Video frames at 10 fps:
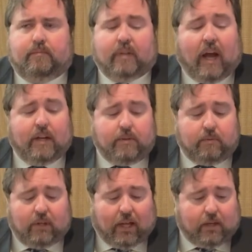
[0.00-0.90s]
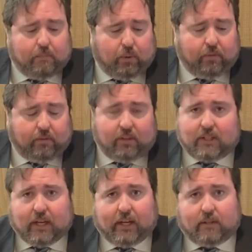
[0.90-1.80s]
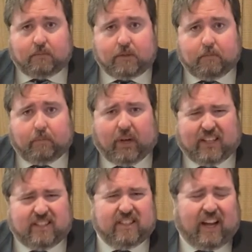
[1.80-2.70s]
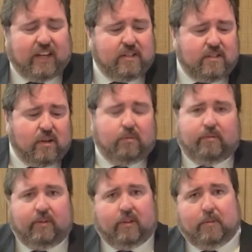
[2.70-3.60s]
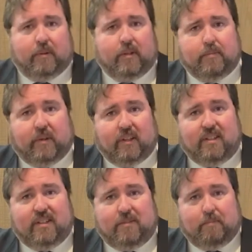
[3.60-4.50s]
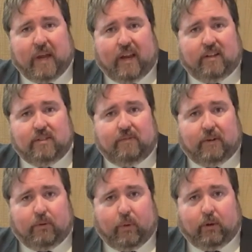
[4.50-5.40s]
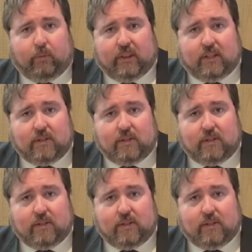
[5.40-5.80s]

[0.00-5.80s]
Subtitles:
I do like both of these items, but I don't feel the Birch beer pairs very well with